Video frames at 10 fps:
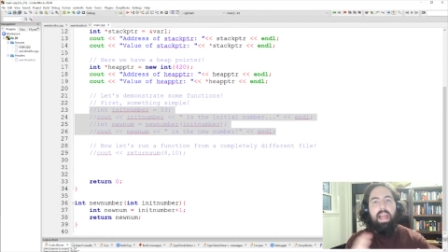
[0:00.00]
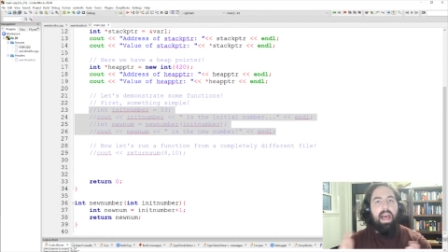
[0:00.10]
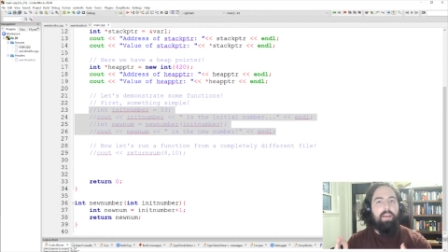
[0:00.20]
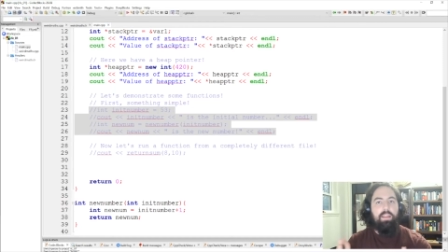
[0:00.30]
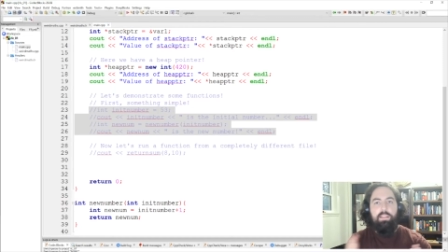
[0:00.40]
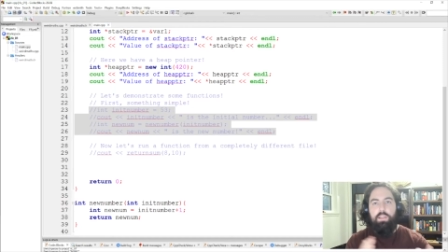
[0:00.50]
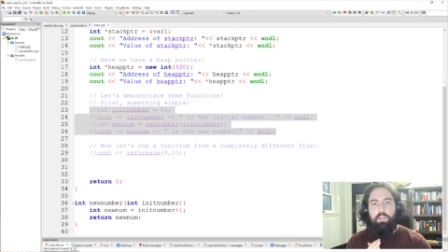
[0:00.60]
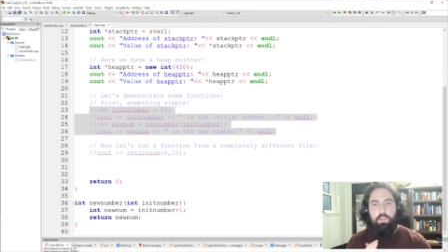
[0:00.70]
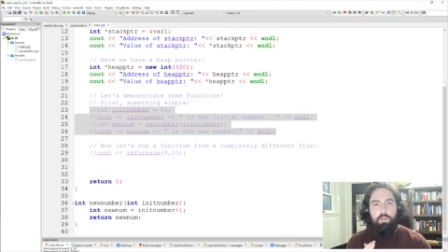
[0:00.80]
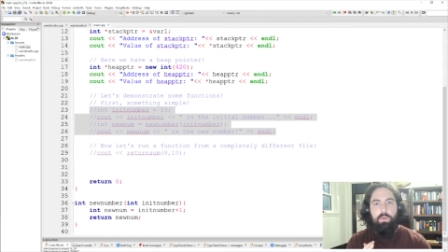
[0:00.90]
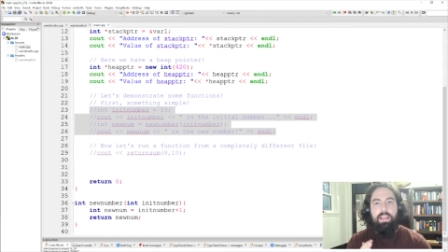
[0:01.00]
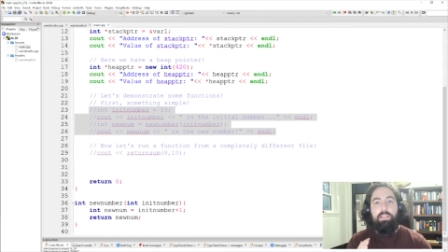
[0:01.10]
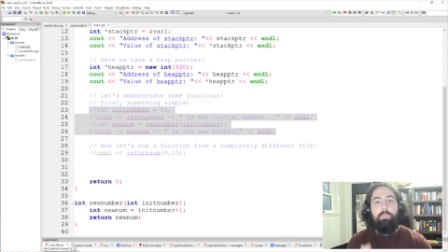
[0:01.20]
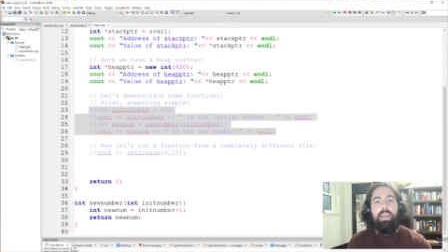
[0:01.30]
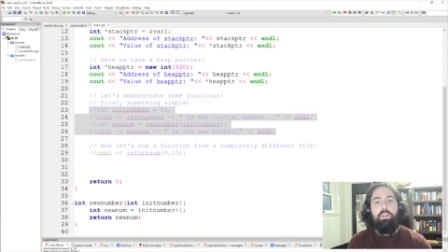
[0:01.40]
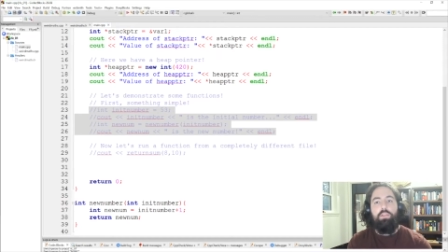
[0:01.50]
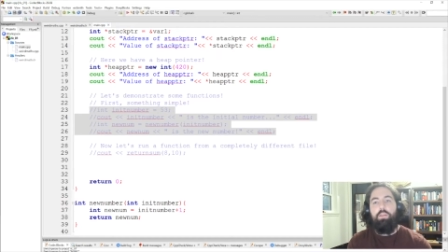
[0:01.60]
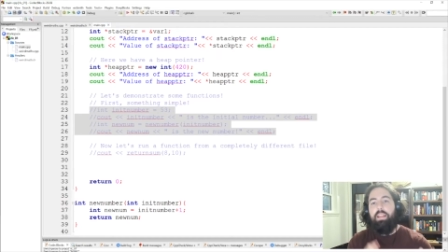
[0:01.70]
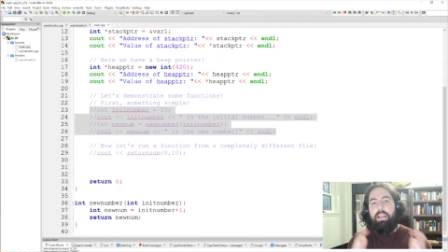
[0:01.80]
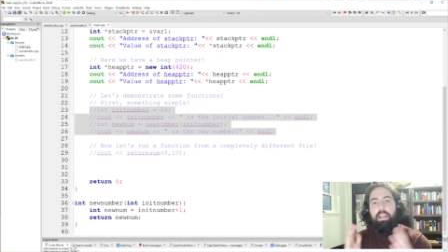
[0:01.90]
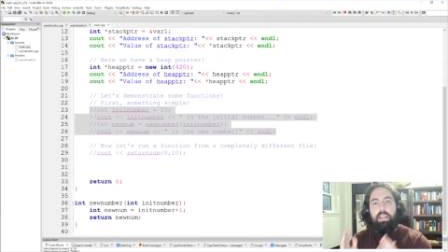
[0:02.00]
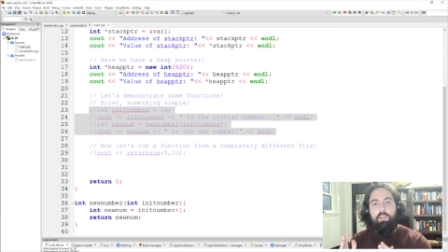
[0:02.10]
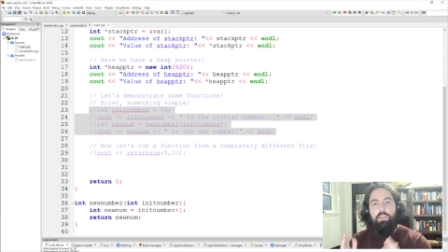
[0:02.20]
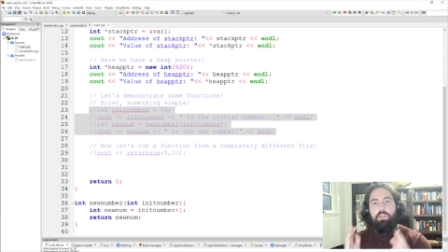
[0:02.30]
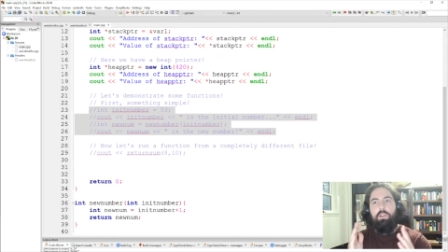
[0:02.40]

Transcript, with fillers: having to do is make sure that each